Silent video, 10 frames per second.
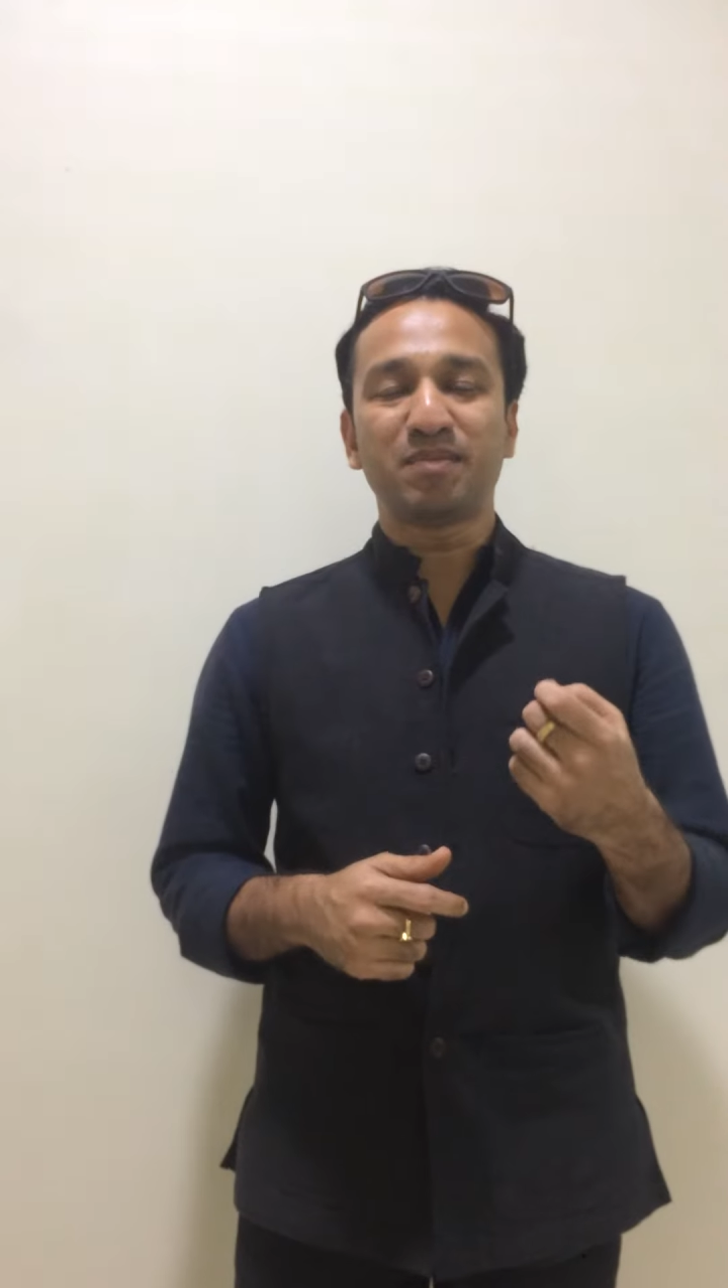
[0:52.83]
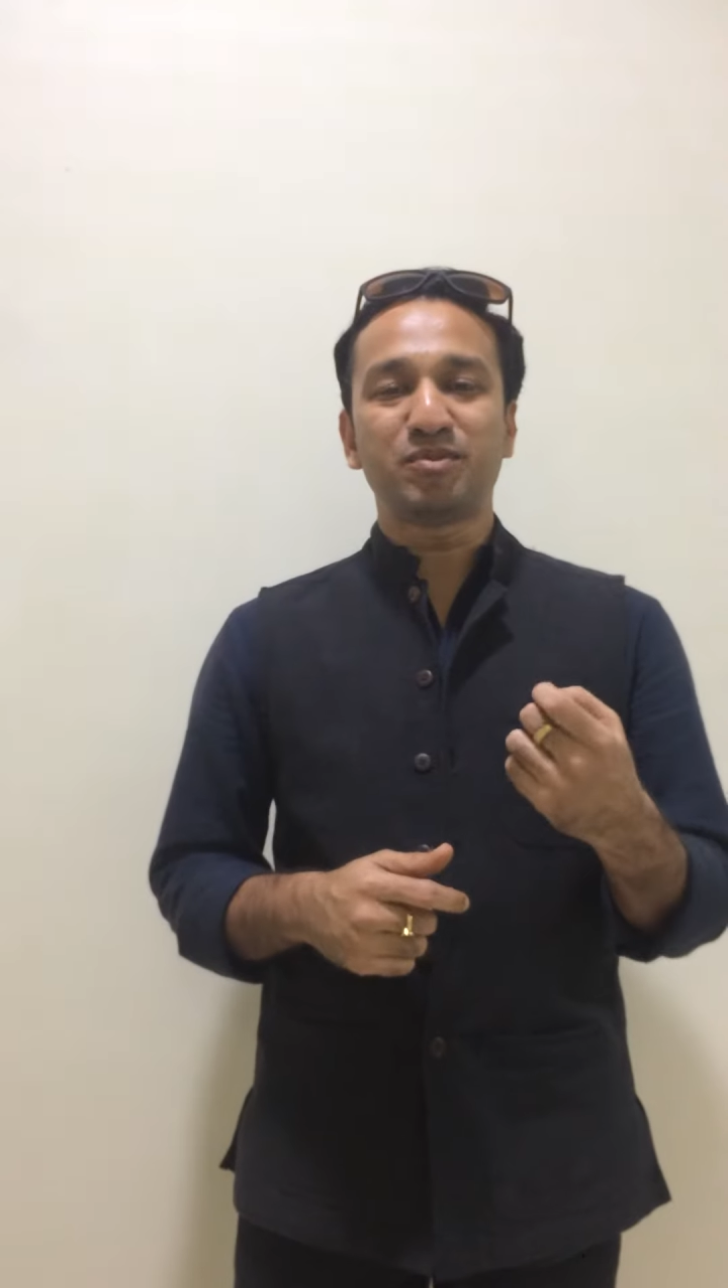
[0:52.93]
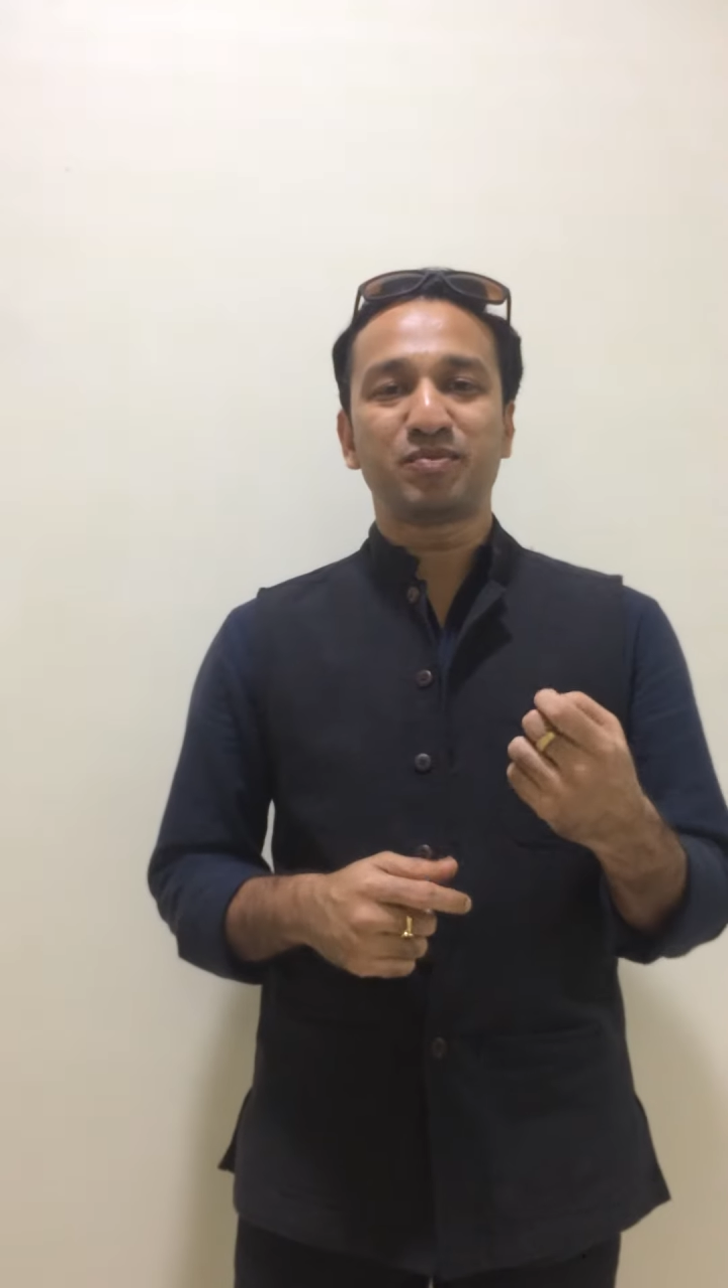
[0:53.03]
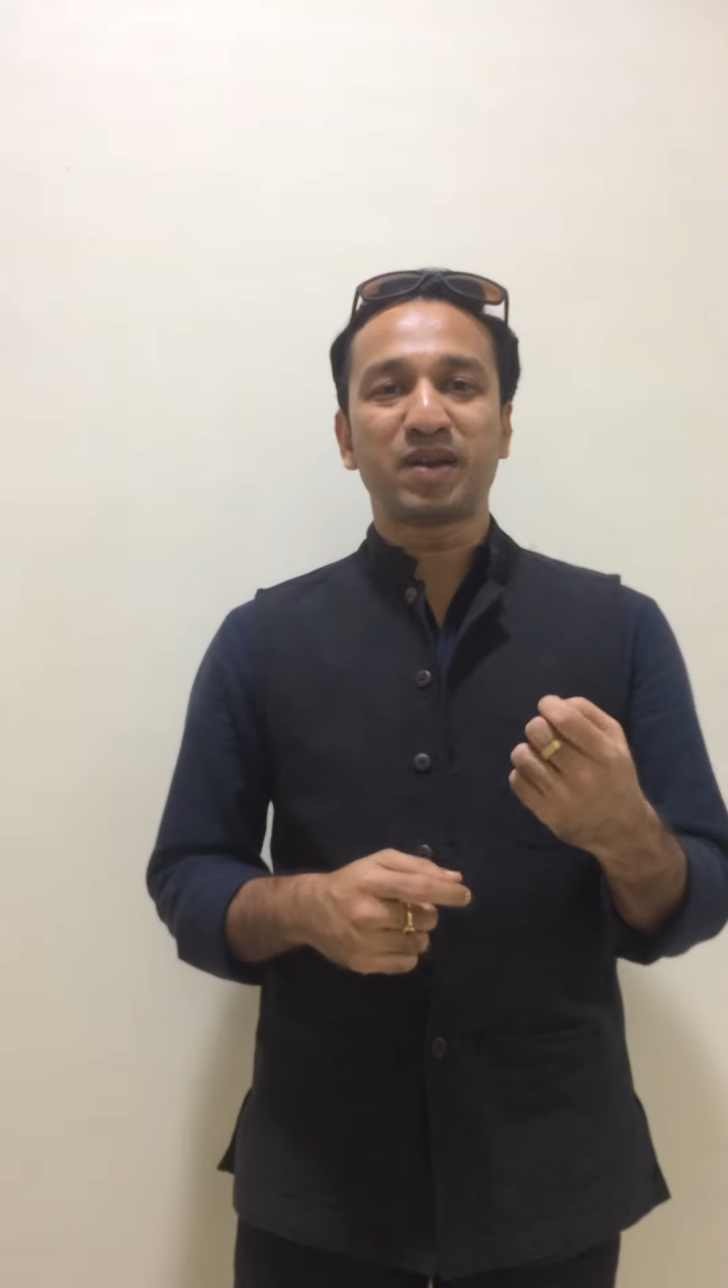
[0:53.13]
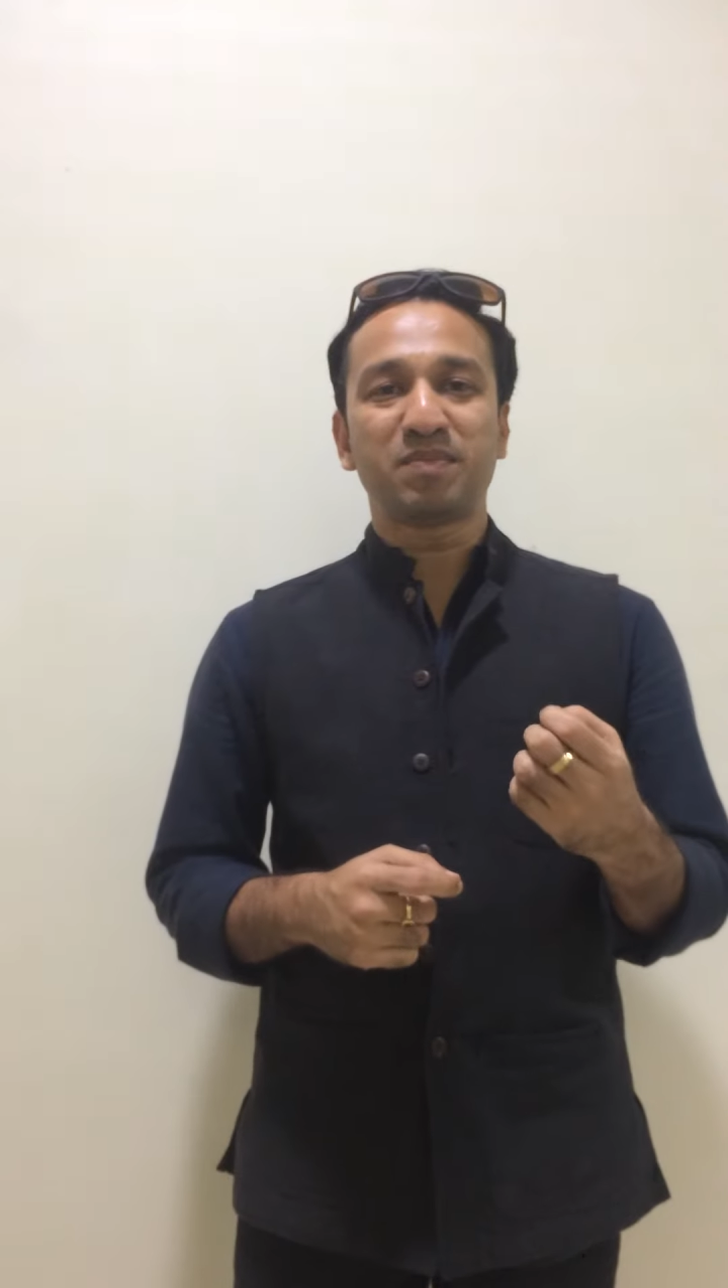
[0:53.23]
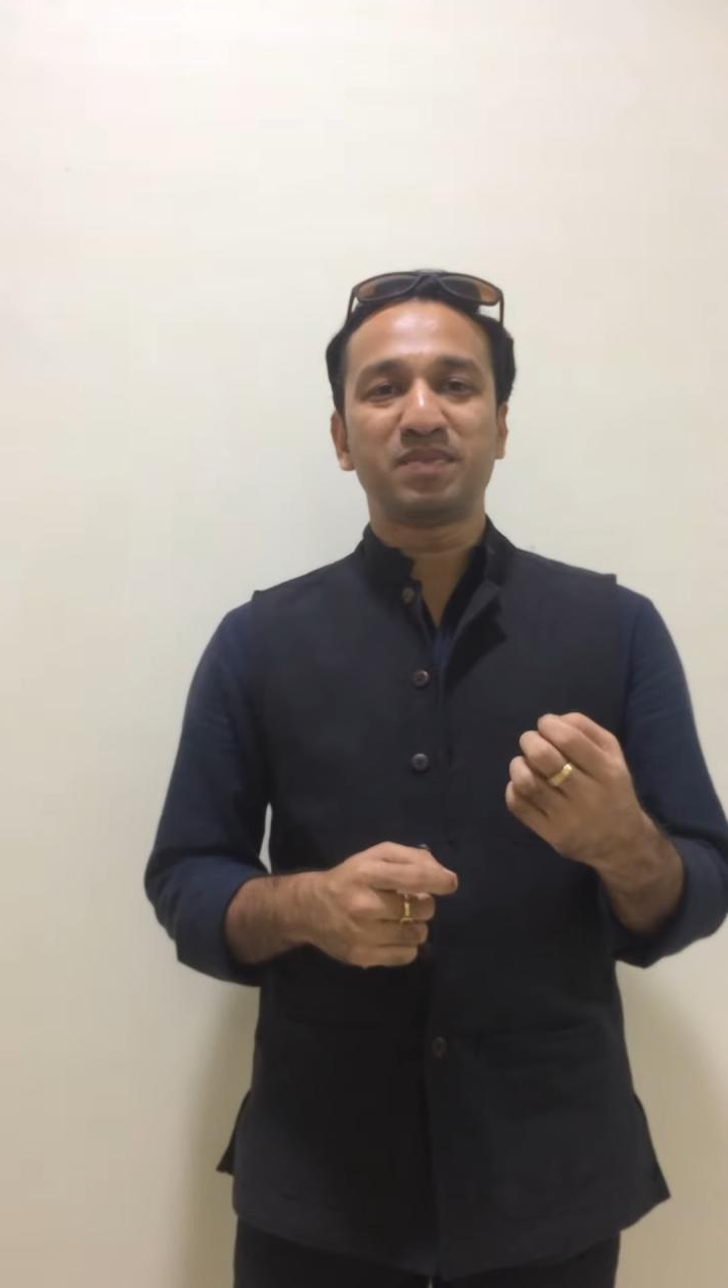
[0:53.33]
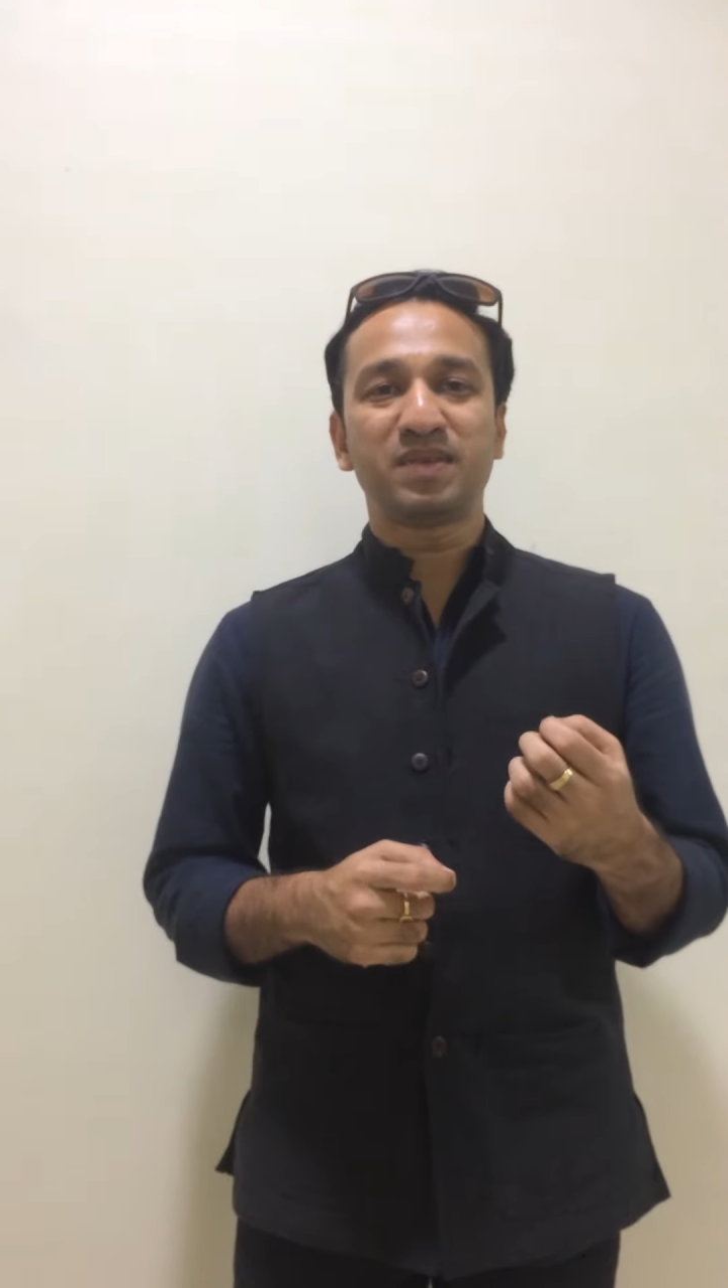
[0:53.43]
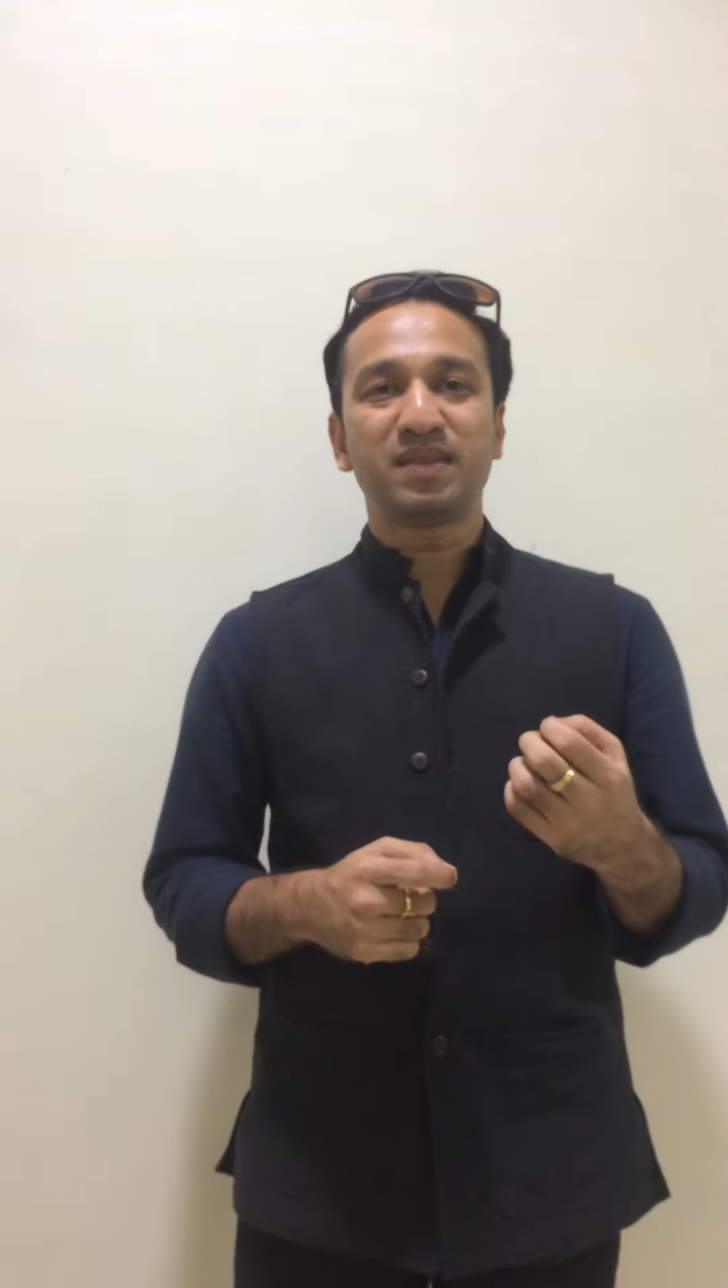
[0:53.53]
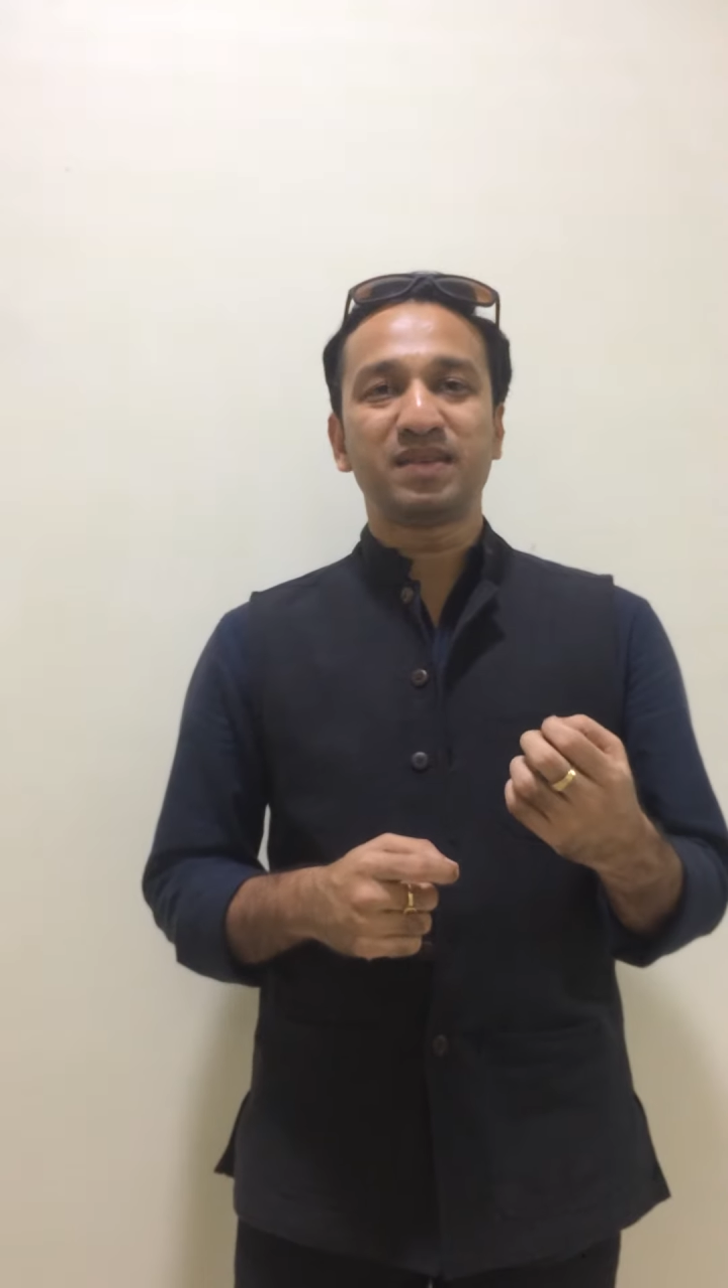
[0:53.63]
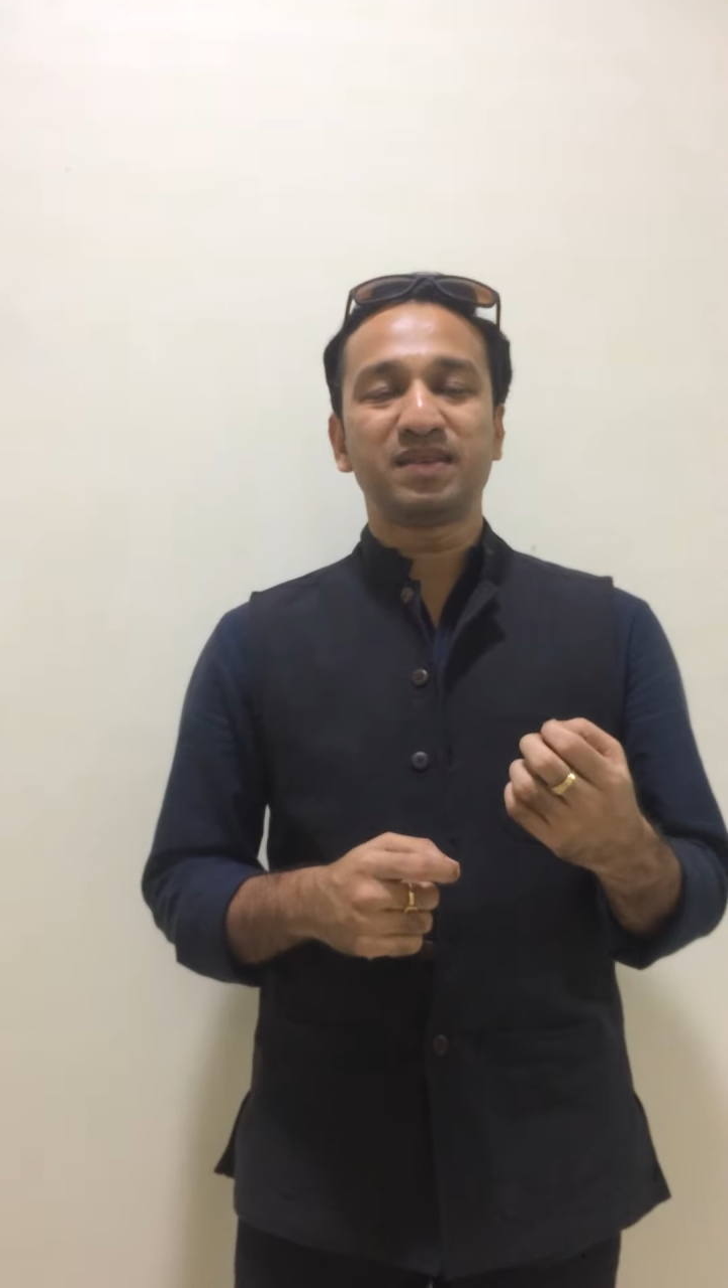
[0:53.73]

comes from